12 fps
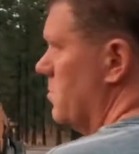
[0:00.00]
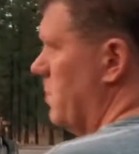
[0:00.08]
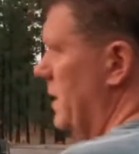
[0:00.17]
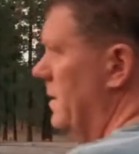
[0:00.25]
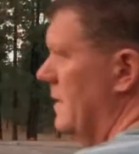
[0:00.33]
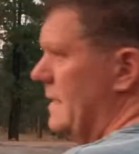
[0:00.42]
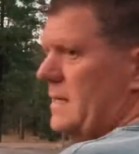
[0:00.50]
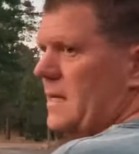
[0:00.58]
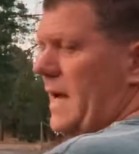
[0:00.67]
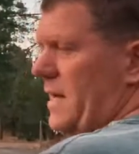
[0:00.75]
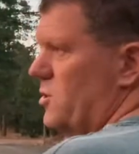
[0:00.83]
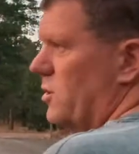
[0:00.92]
But
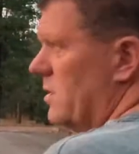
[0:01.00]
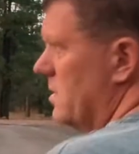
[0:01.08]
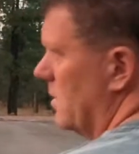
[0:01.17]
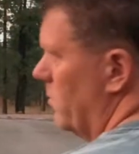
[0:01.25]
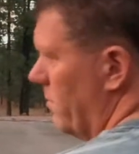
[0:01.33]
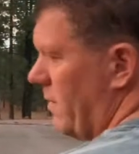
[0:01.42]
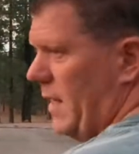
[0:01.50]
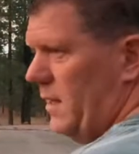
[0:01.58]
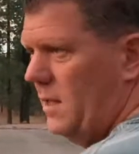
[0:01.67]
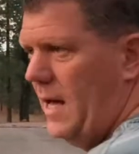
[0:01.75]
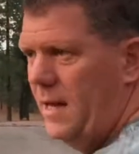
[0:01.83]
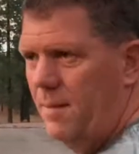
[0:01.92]
as you can see, we've got a
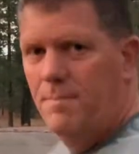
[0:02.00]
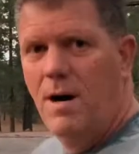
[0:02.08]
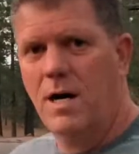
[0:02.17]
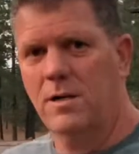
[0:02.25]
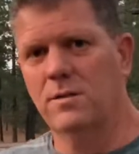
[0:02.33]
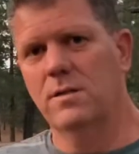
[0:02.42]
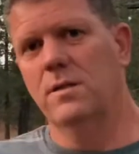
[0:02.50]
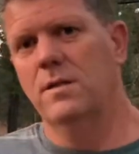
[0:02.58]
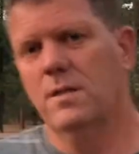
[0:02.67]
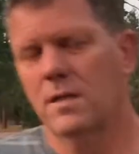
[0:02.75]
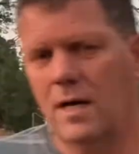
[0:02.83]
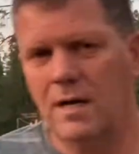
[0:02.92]
lot of modern
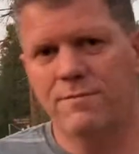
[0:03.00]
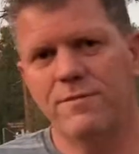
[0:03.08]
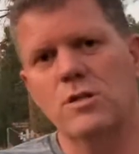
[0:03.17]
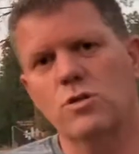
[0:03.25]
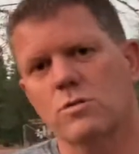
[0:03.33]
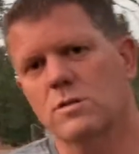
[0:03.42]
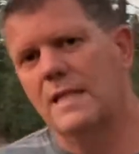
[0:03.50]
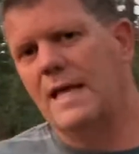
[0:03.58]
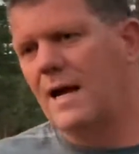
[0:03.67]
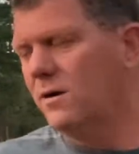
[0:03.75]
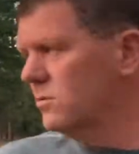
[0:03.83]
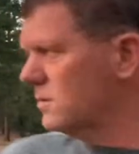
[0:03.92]
features in the
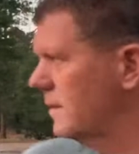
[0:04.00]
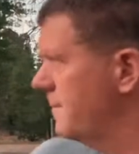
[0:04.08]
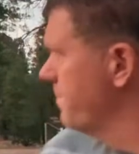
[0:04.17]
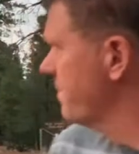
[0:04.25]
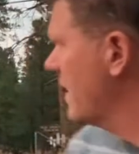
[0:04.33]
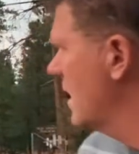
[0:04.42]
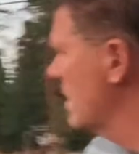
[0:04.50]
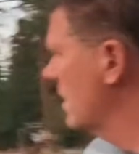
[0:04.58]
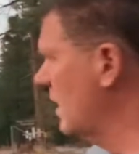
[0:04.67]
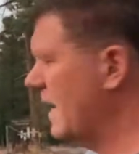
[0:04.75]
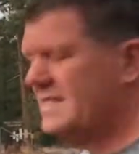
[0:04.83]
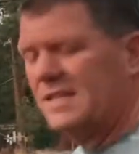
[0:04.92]
house.
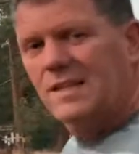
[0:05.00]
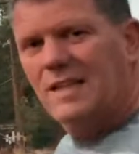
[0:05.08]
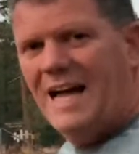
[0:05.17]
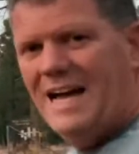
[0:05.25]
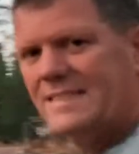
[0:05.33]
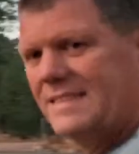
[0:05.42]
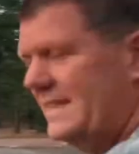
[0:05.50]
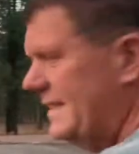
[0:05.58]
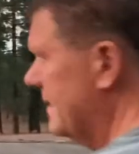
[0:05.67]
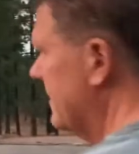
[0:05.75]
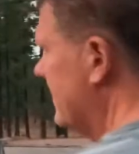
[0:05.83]
Lots of glass in it.